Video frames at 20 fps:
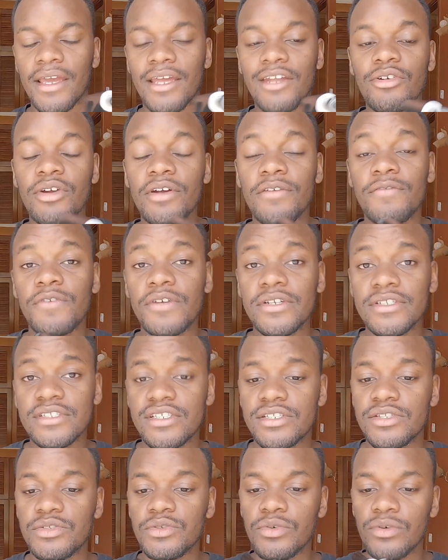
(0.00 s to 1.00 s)
In
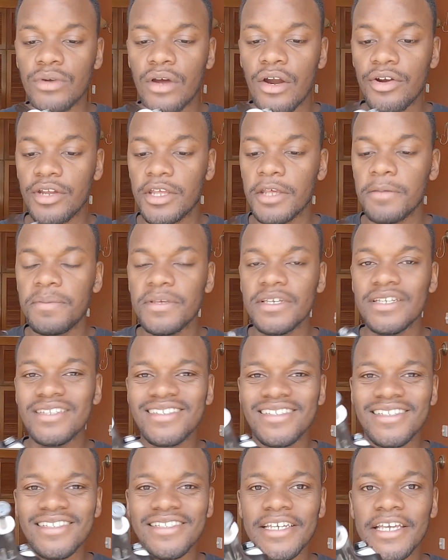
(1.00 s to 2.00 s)
reference to
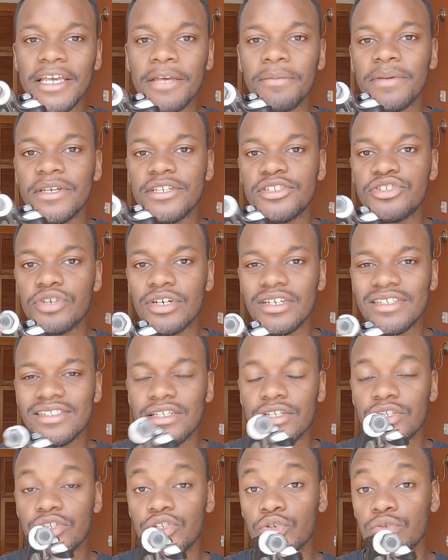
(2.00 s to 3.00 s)
RKPs, TKP trucks
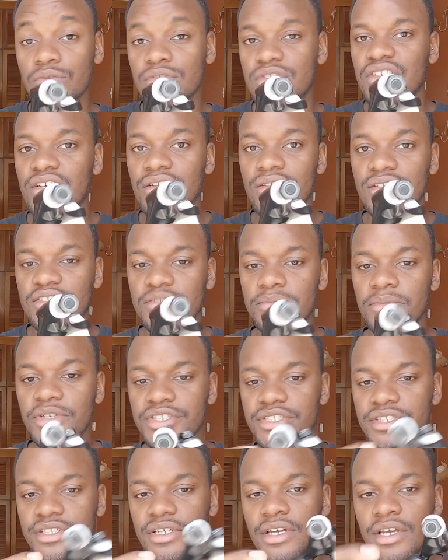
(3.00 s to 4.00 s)
don't turn as
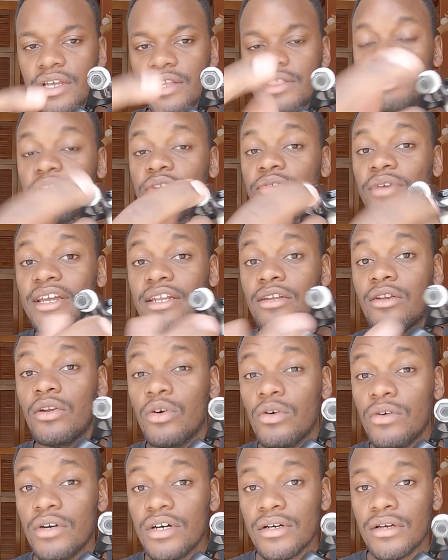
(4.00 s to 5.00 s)
much. They ride
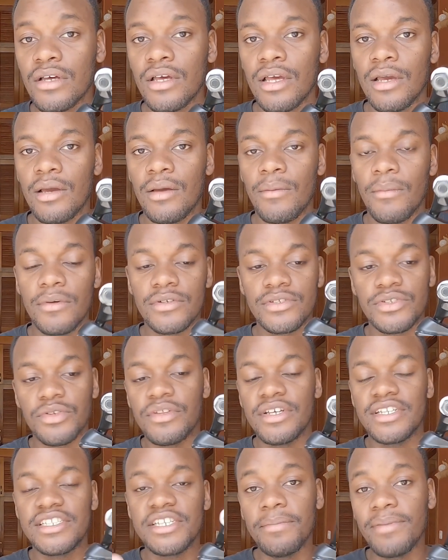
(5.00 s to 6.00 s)
lower, so
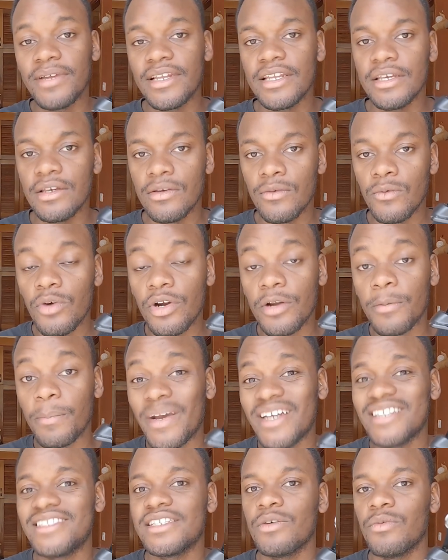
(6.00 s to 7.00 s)
they typically work
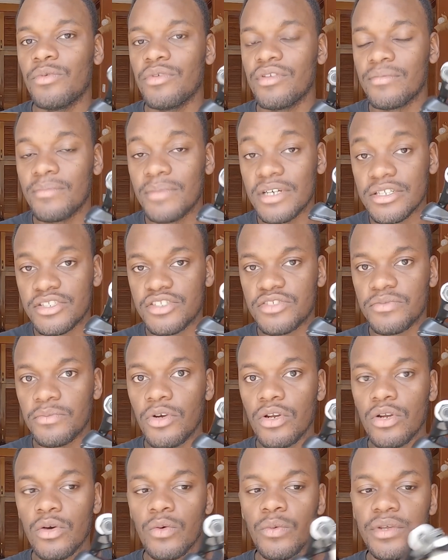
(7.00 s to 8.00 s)
better with much
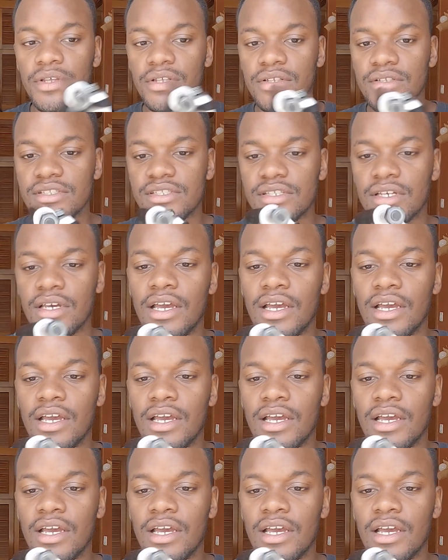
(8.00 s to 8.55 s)
smaller wheels.